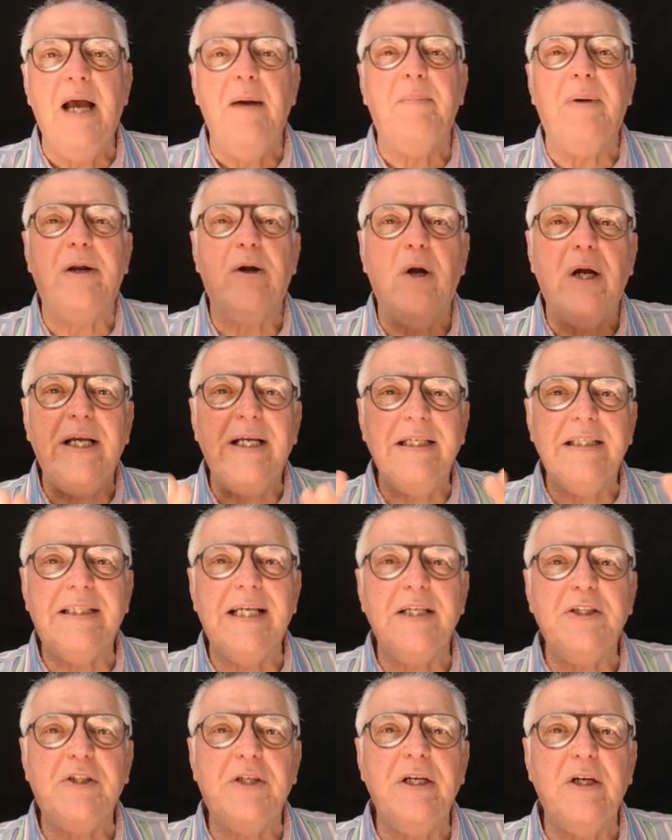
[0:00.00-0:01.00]
But
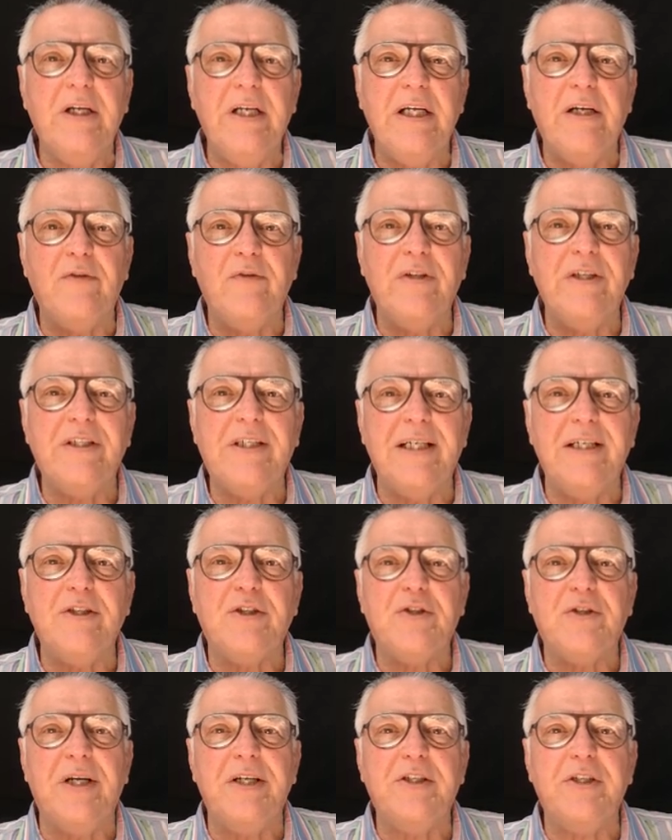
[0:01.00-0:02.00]
essentially on this
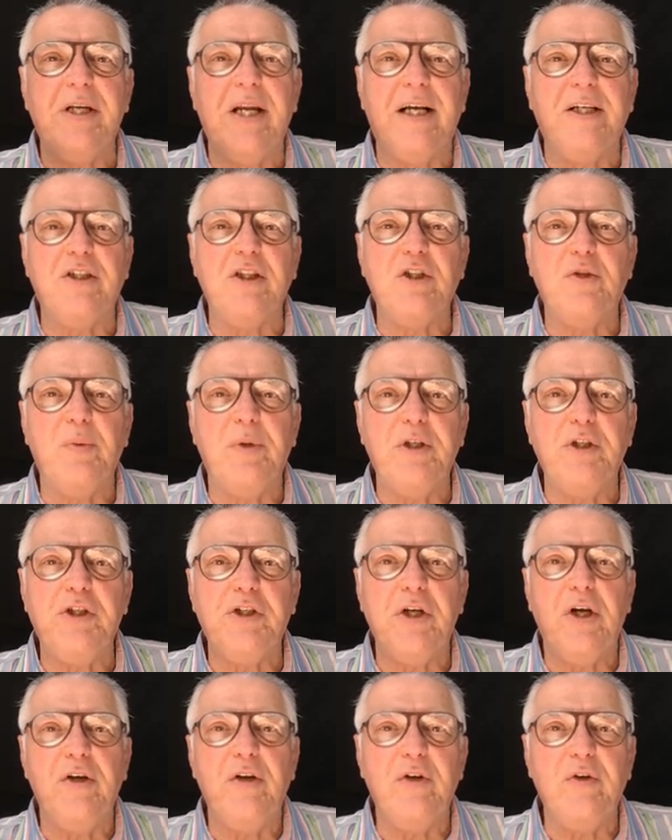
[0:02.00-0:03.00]
illustration I just want to
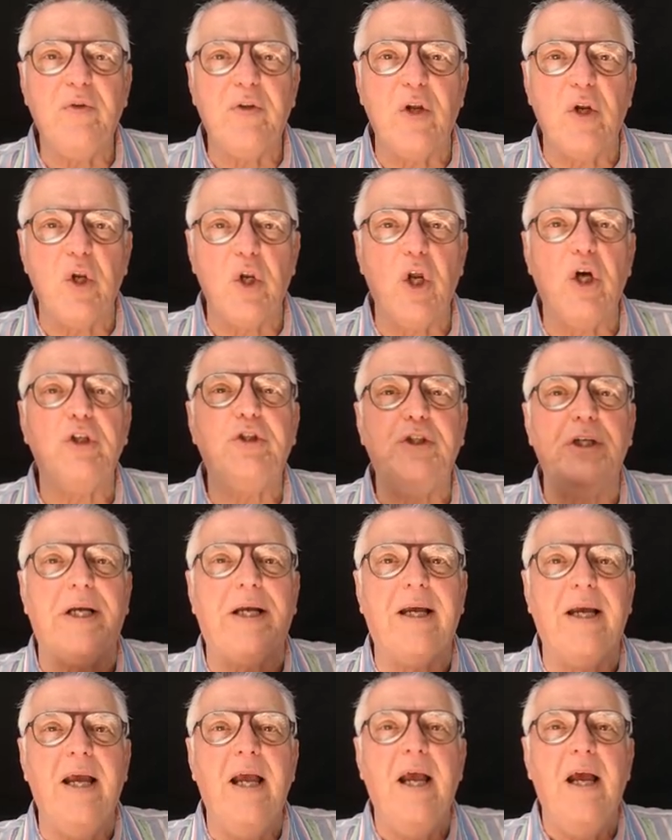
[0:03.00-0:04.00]
show you the
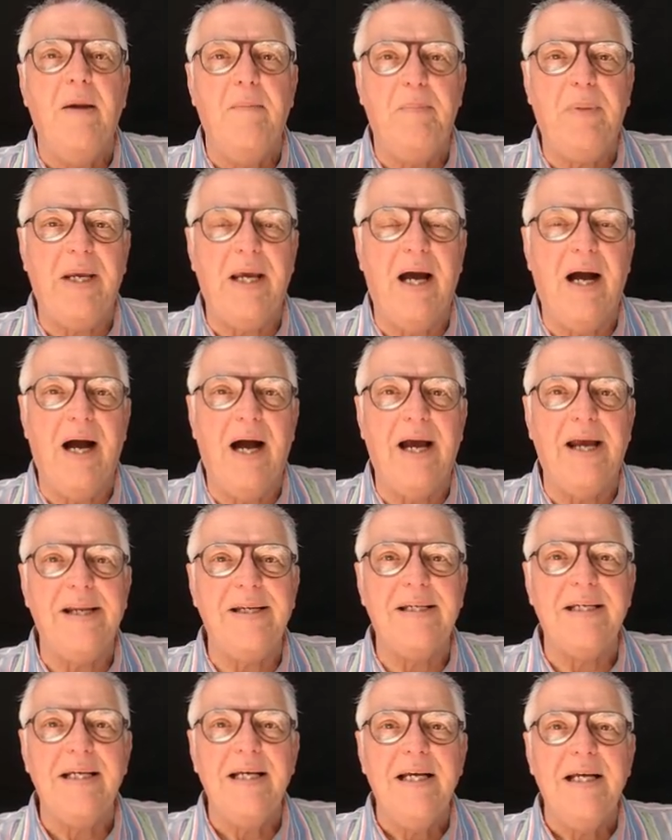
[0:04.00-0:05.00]
logic behind